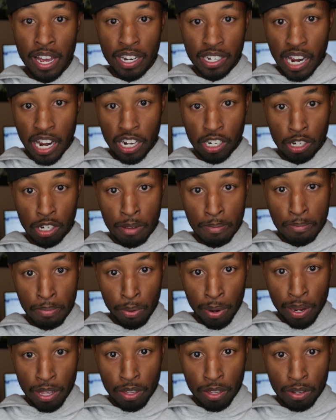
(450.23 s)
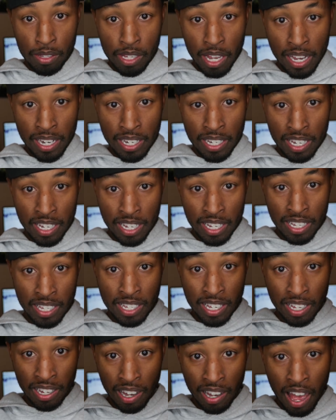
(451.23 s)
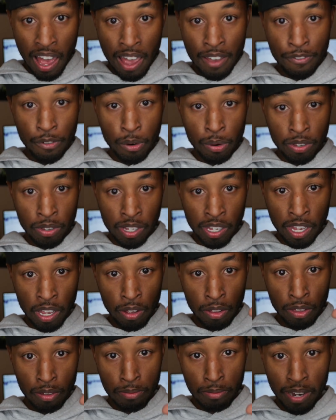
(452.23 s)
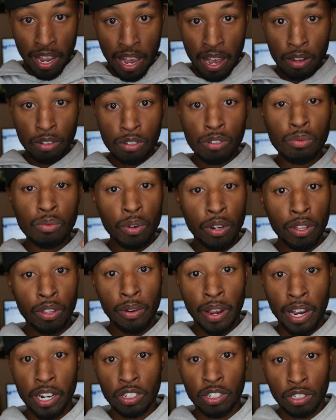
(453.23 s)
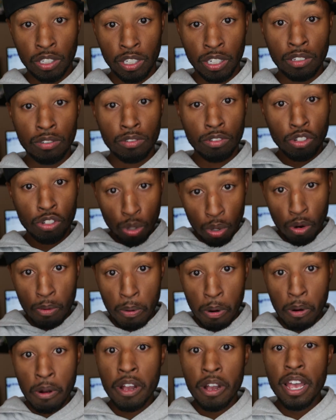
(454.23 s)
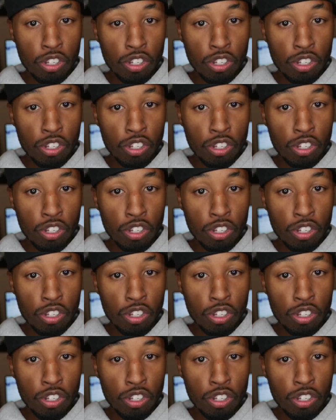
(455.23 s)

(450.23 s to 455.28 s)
to actually bring those ideas to life or scale them down to where they're actually doable.